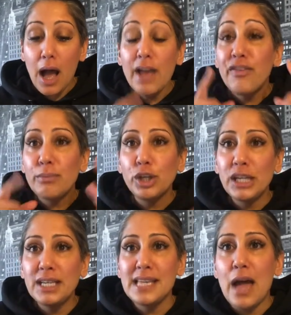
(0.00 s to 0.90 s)
If I'm
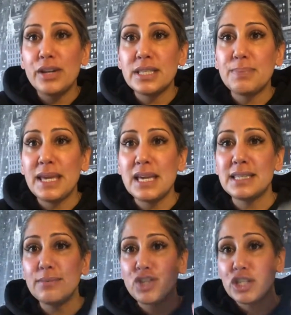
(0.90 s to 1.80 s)
looking down, it's because
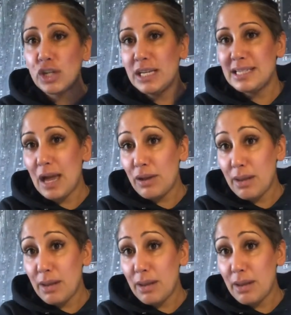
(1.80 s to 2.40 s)
I'm just looking down